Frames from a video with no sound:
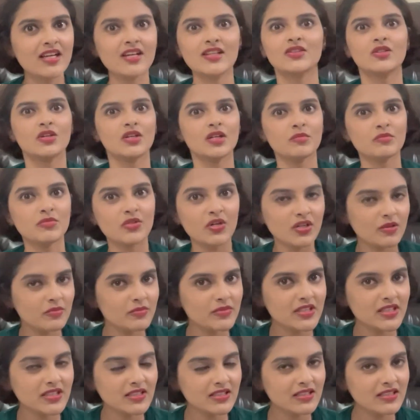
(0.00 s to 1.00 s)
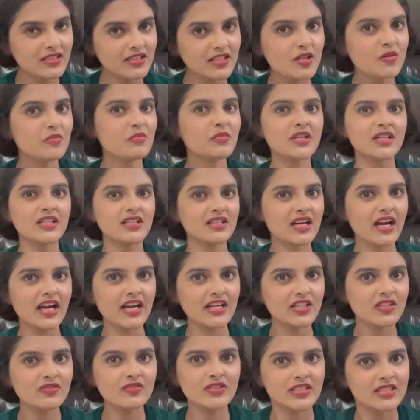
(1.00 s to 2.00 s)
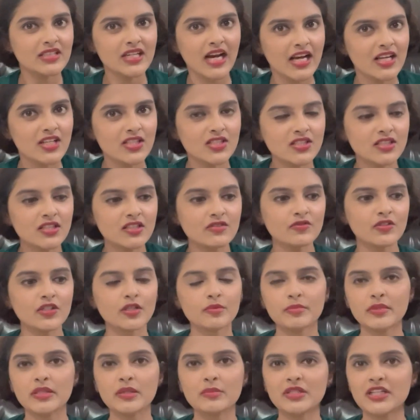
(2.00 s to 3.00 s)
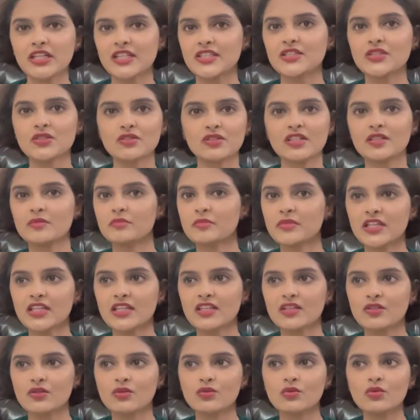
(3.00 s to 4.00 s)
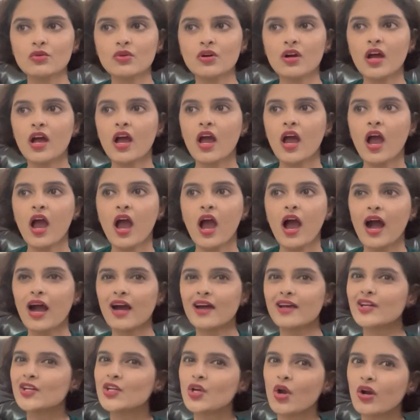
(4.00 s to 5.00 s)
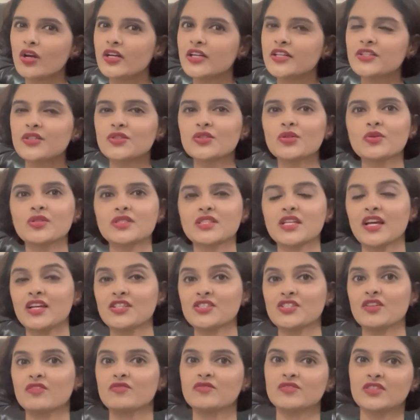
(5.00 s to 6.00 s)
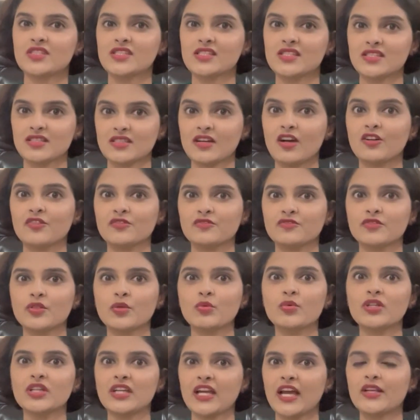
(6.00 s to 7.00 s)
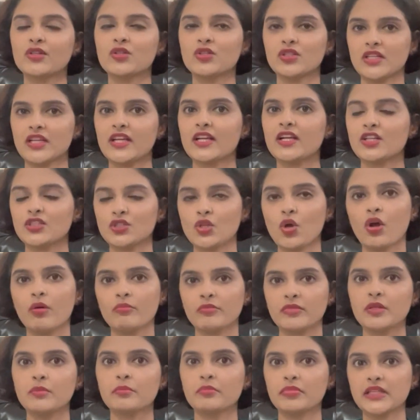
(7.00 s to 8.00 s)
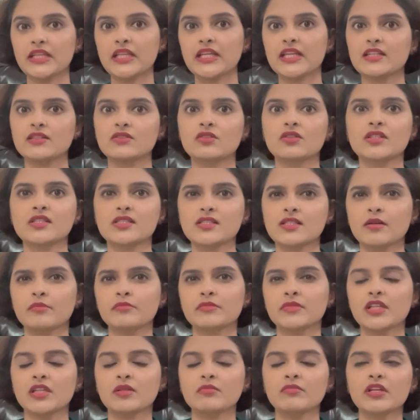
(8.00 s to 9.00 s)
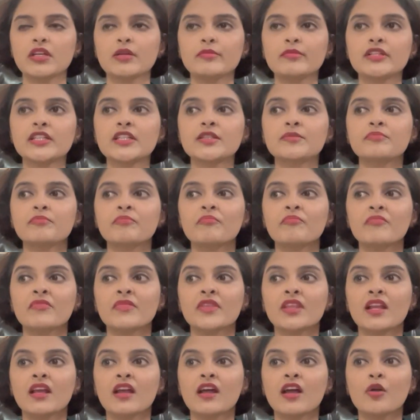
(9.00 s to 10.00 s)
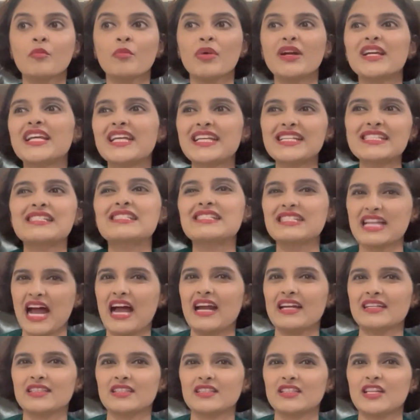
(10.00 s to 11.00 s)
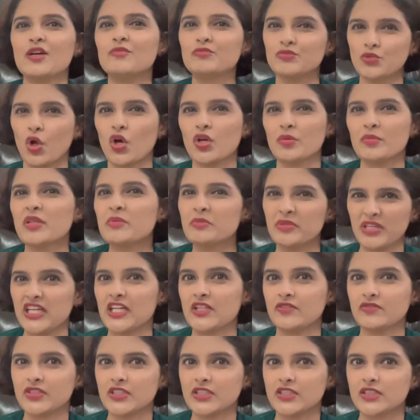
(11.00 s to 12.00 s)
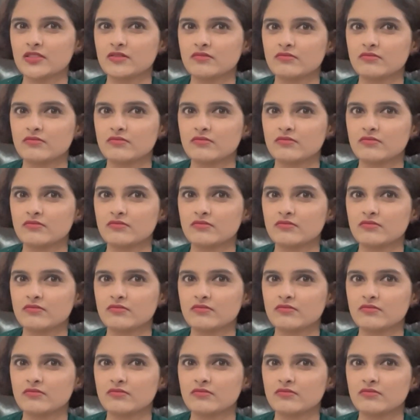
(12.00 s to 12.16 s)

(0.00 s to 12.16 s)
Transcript: not abnormal, but kind of irrational for people like you and me who are not into those kinds of stuff. We would like to take a normal plane or something, maybe. But is that abnormal behavior?